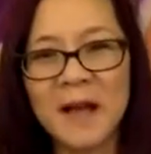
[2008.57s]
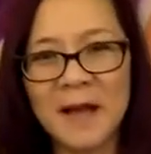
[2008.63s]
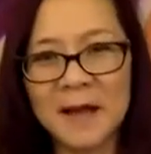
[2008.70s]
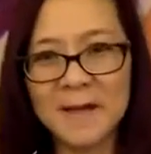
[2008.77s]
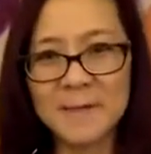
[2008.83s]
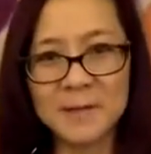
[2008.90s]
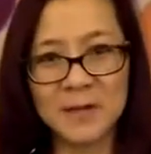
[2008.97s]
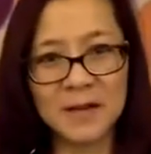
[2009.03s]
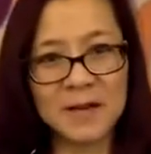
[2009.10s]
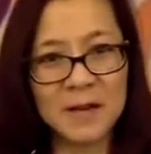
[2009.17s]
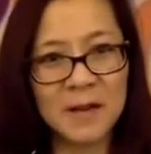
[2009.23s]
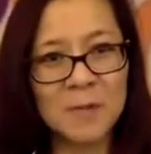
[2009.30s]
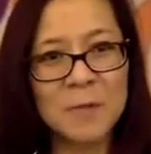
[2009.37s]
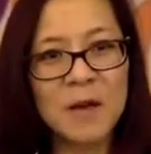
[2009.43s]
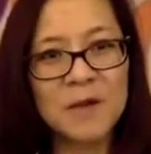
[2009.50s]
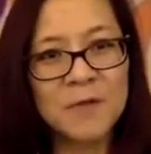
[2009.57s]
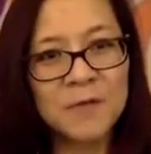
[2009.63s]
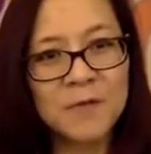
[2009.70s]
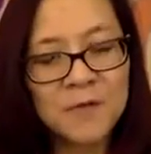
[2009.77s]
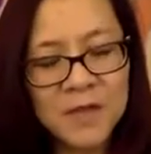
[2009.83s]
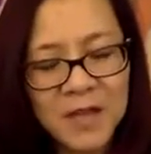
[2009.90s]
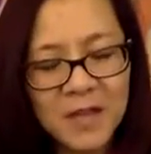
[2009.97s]
I'm talking about
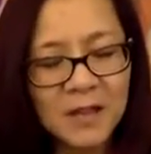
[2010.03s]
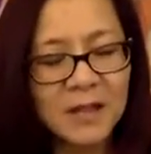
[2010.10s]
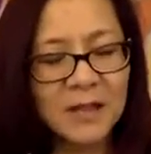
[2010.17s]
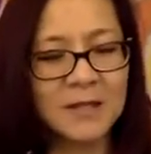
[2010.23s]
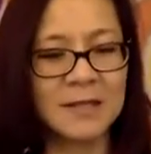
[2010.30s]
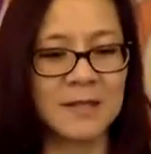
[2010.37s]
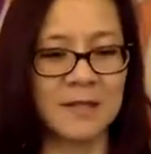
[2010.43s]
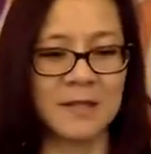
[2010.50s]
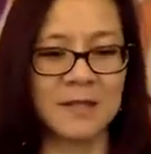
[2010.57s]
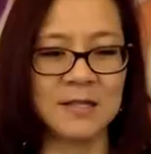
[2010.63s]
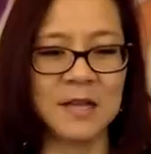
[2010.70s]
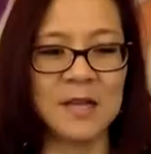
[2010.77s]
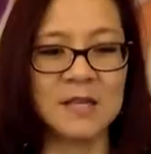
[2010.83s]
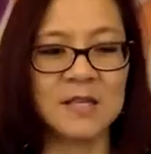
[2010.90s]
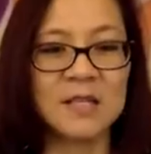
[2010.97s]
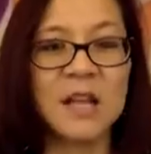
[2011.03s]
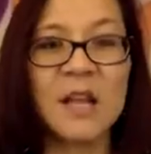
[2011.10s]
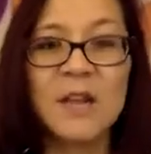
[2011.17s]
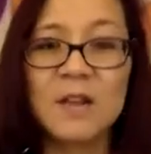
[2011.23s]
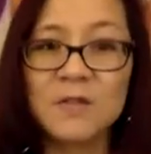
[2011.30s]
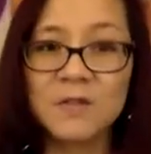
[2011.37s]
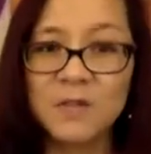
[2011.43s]
feeling success,
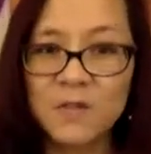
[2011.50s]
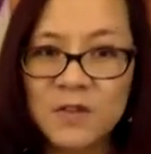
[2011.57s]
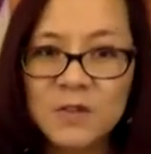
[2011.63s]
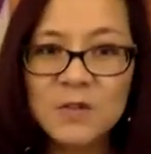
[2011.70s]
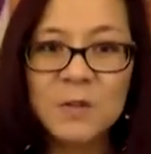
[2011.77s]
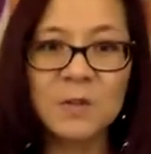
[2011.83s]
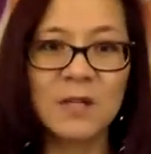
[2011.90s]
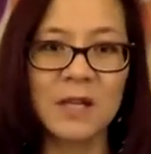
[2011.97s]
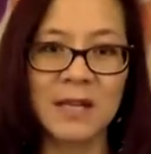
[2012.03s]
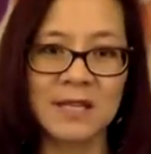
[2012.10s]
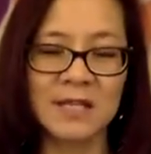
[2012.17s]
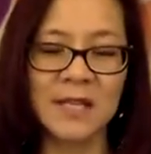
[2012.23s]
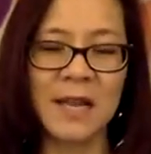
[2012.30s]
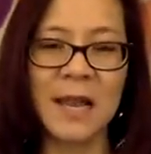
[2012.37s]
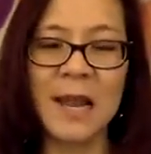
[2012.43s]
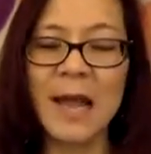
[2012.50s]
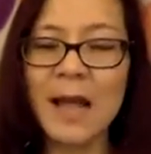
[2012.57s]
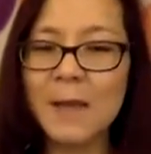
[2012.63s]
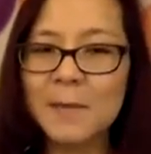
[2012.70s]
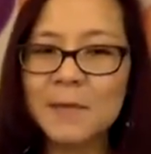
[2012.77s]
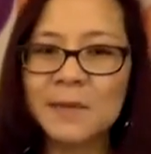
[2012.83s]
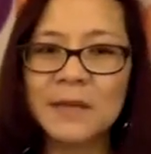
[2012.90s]
visualizing it
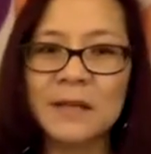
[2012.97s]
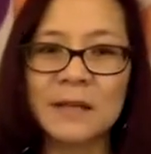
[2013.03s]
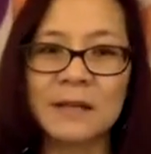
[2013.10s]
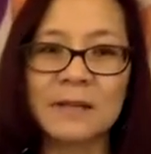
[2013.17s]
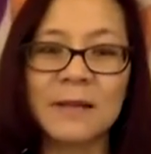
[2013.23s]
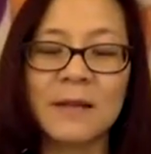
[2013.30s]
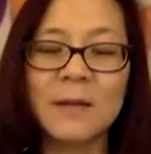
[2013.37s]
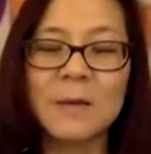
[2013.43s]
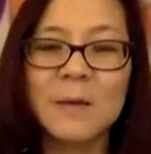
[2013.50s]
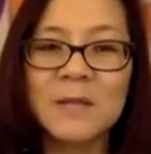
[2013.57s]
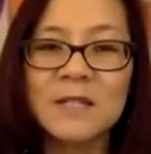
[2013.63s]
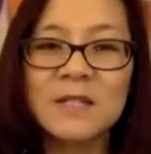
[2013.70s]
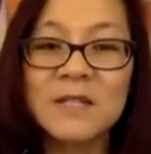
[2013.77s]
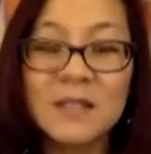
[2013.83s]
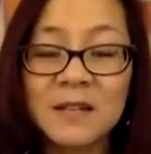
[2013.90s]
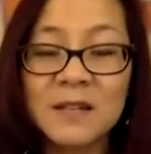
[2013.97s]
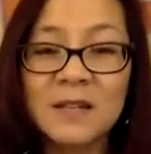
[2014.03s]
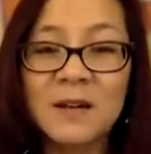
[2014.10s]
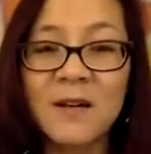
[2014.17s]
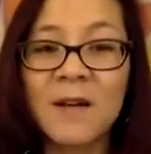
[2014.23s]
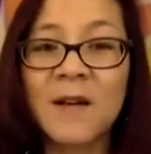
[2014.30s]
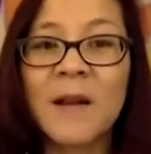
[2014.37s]
happening like we did
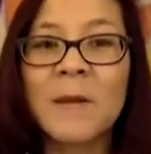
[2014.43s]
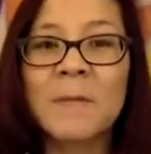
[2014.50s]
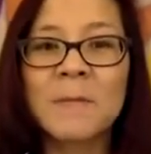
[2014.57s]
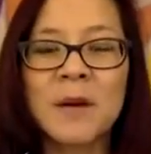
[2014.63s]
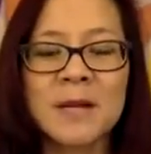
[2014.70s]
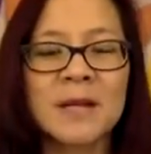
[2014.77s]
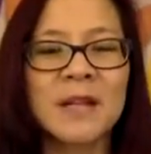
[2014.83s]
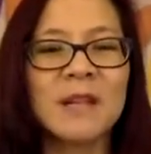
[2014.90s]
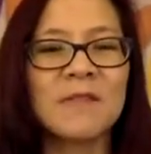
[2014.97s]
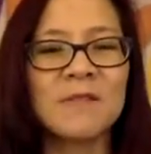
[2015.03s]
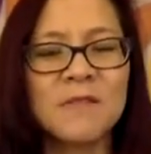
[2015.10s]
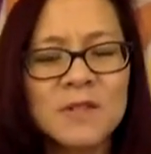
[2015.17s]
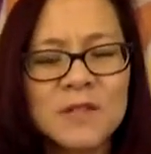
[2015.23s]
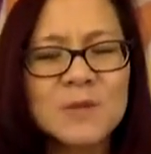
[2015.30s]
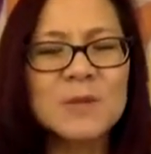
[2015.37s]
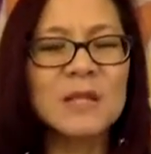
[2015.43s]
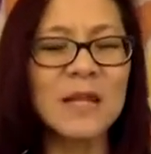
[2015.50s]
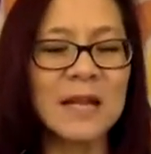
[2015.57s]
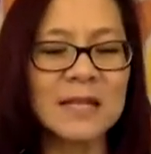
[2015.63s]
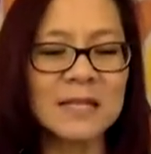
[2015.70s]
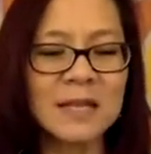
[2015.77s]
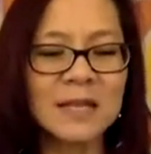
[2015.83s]
on Monday,
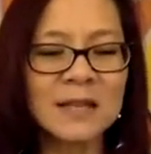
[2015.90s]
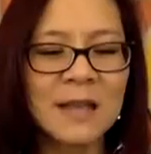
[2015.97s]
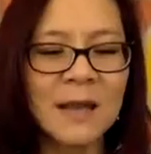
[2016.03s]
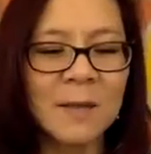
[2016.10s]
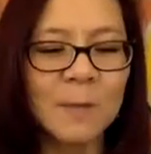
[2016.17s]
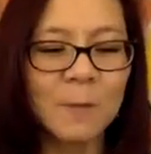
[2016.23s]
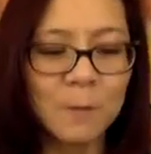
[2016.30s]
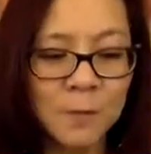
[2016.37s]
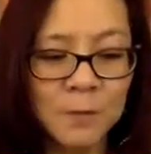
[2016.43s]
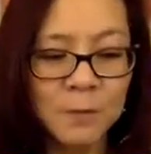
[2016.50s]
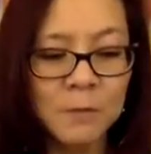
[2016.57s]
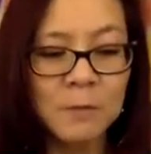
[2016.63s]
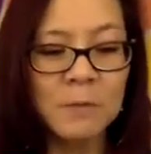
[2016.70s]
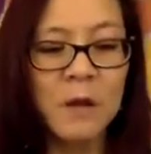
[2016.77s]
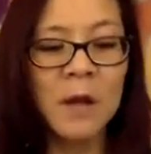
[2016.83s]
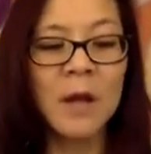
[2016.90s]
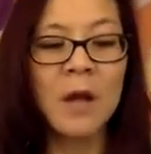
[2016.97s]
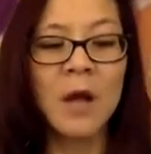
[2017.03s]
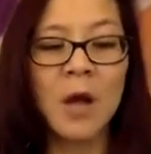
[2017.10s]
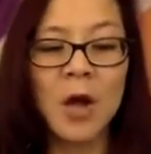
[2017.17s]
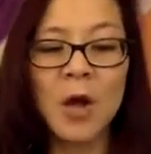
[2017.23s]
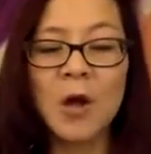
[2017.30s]
visualizing that room
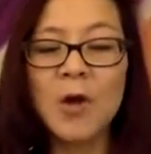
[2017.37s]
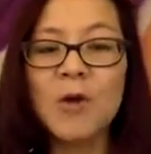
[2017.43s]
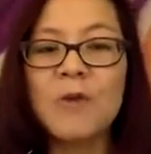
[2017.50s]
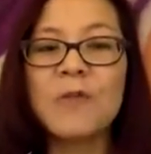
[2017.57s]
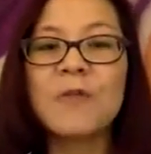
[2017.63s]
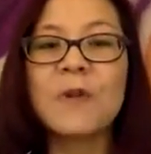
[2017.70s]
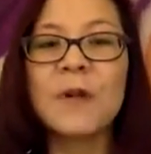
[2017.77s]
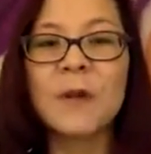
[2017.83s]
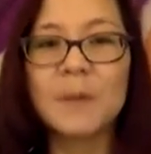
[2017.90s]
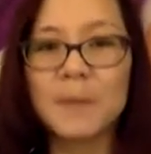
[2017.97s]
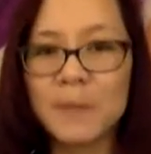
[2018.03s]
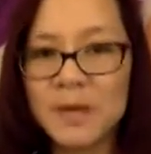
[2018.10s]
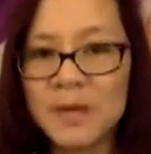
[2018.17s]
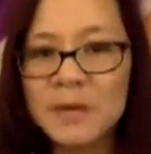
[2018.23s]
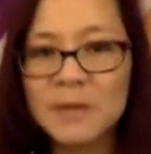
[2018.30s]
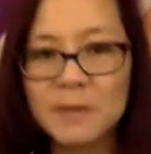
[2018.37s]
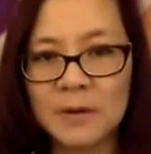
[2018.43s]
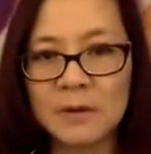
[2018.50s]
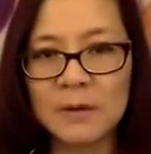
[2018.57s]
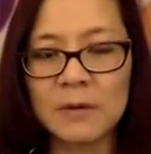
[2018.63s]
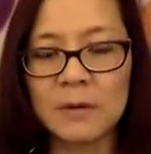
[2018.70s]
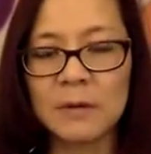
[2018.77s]
of
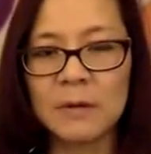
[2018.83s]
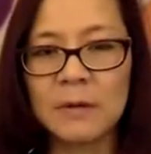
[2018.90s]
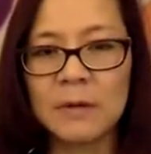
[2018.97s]
people,